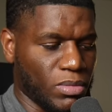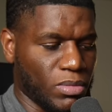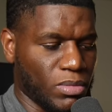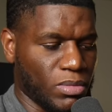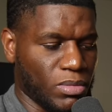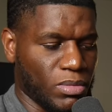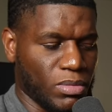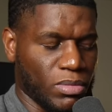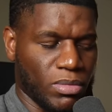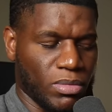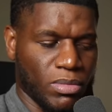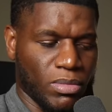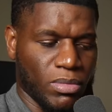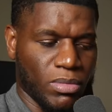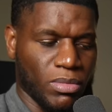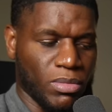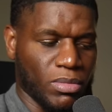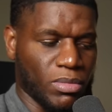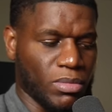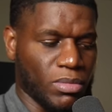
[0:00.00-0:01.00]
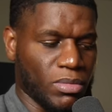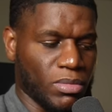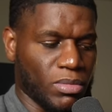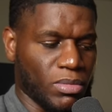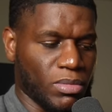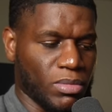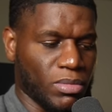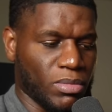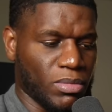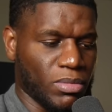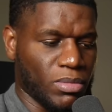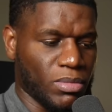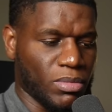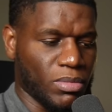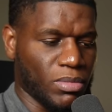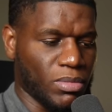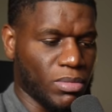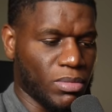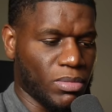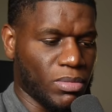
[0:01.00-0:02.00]

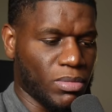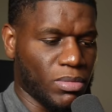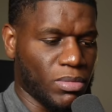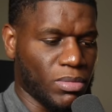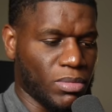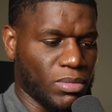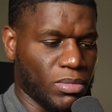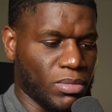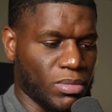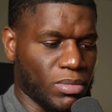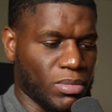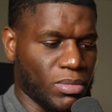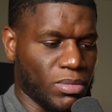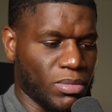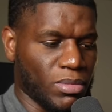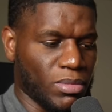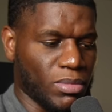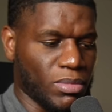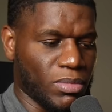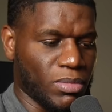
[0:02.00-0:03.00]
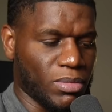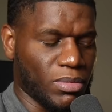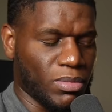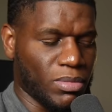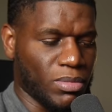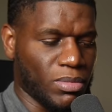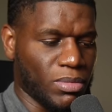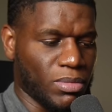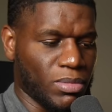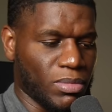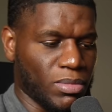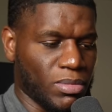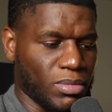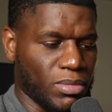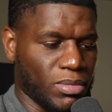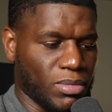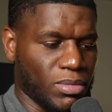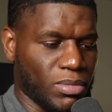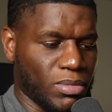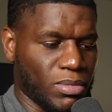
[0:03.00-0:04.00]

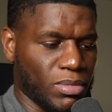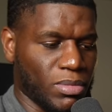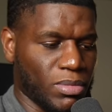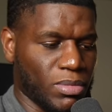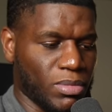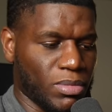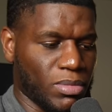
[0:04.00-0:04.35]
This person isn't speaking.